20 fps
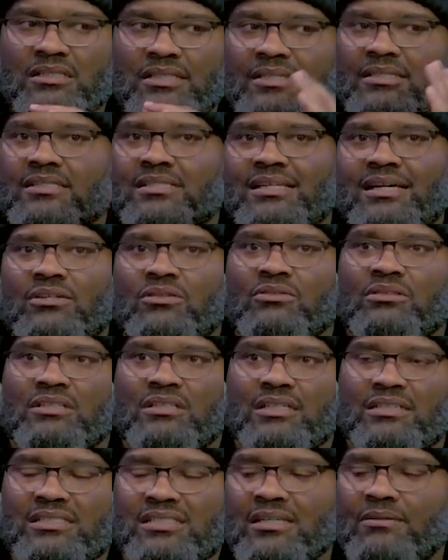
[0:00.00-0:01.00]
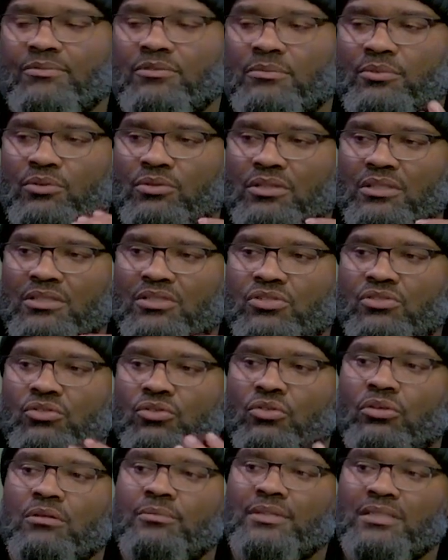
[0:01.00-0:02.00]
it is not only acceptable it's
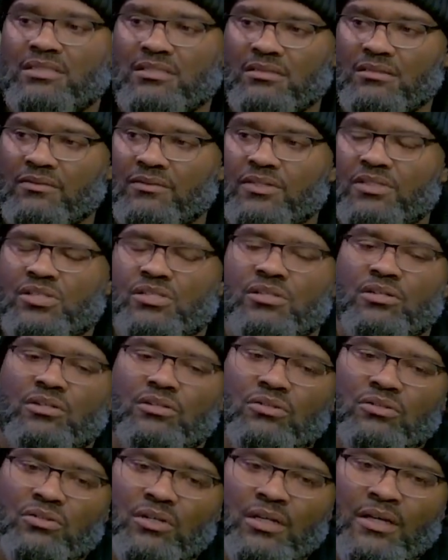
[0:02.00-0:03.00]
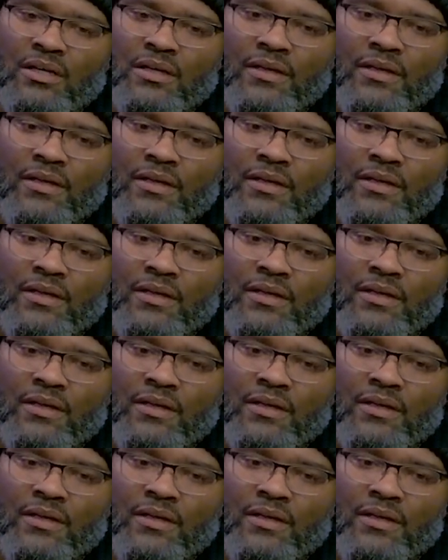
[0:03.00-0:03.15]
normative and so